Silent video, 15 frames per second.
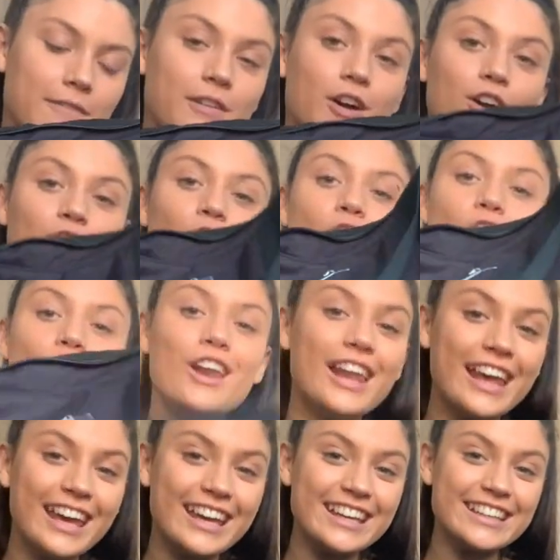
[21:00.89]
for
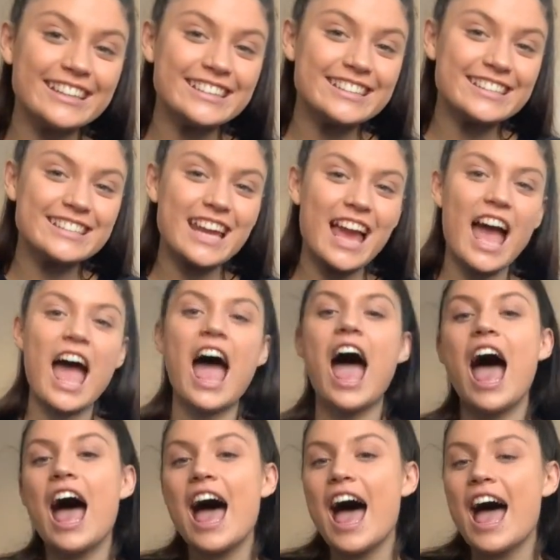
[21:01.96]
college.
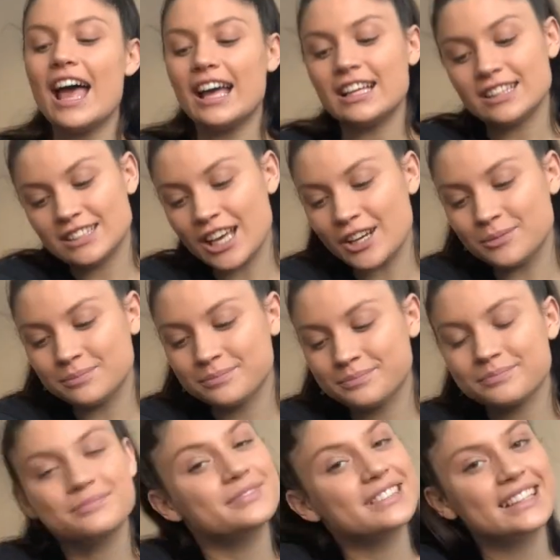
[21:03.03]
So
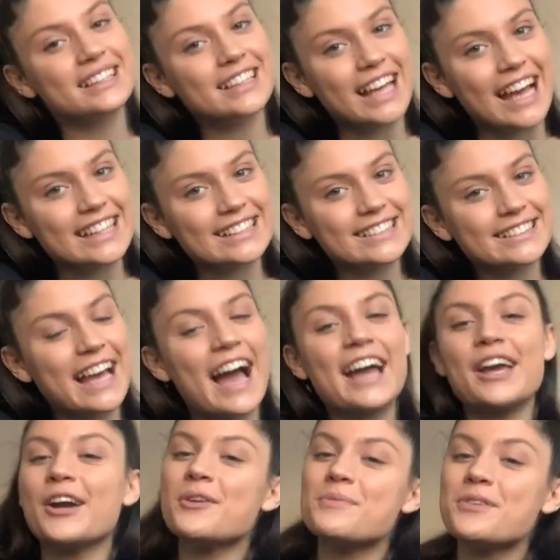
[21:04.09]
yes, I
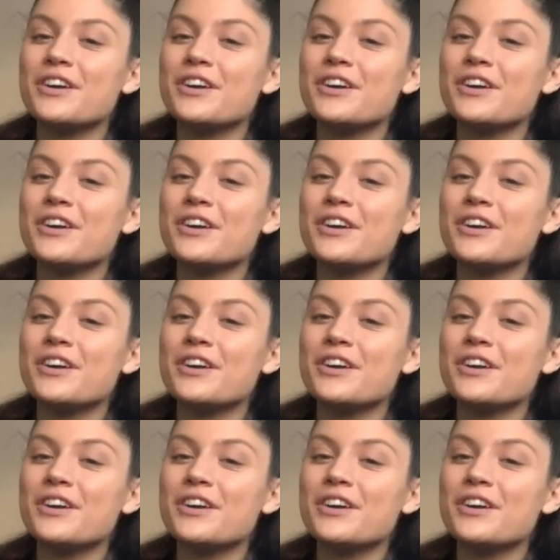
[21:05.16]
hope you